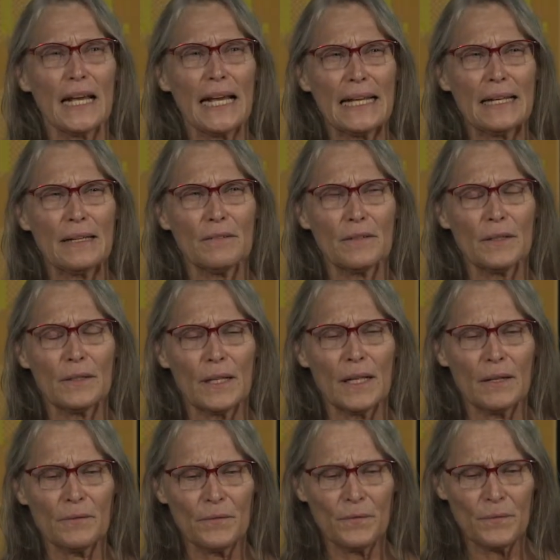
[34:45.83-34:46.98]
a
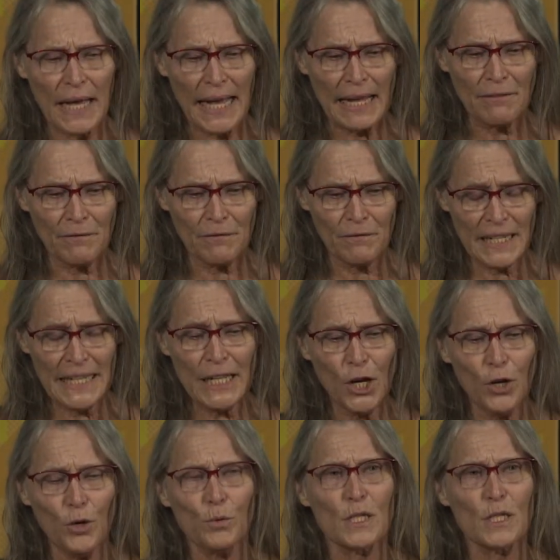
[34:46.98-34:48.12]

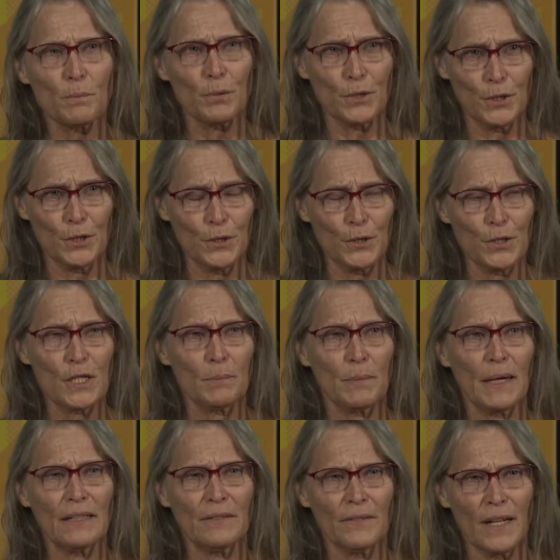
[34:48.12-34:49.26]
video was produced by
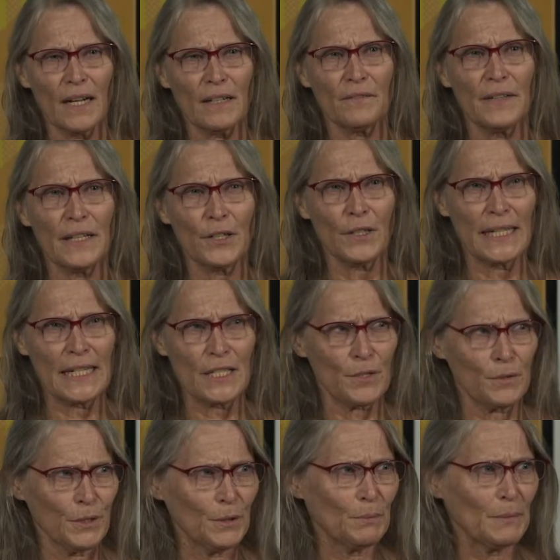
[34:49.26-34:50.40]
the Flock Finger Lakes
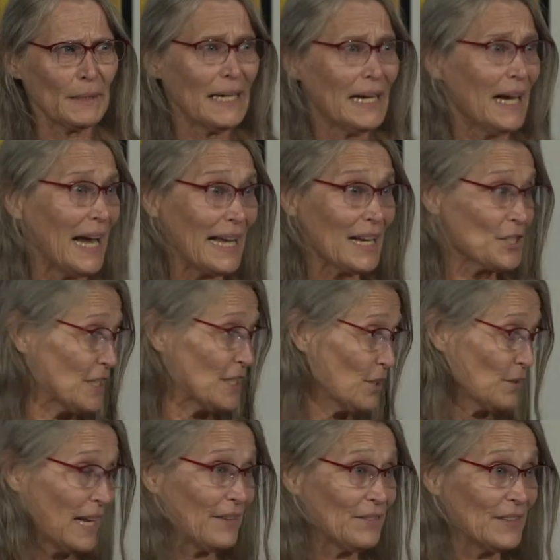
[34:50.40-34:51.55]
group. I actually don't
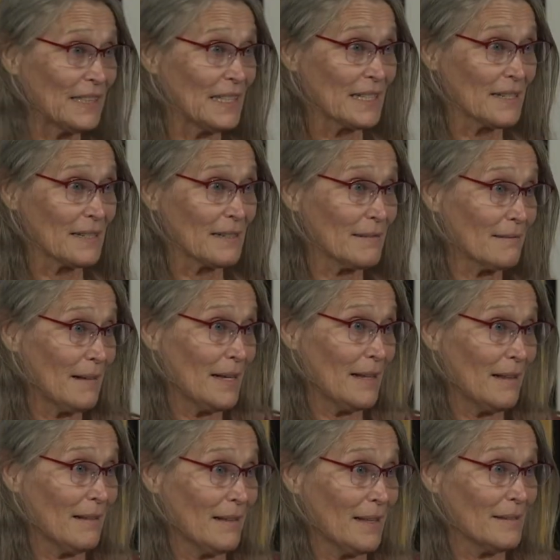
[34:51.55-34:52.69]
have
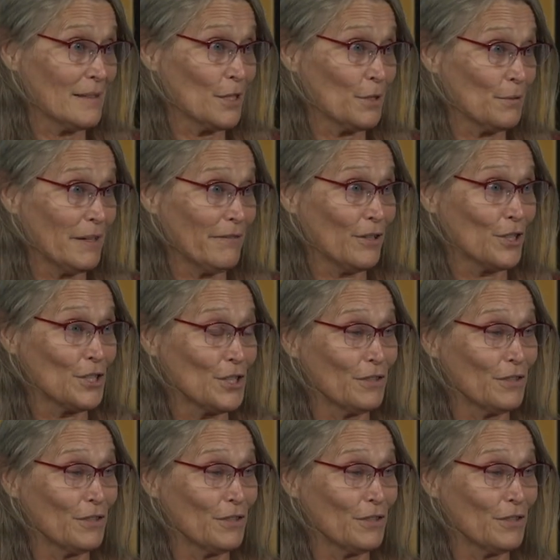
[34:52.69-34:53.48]
anything to refer to.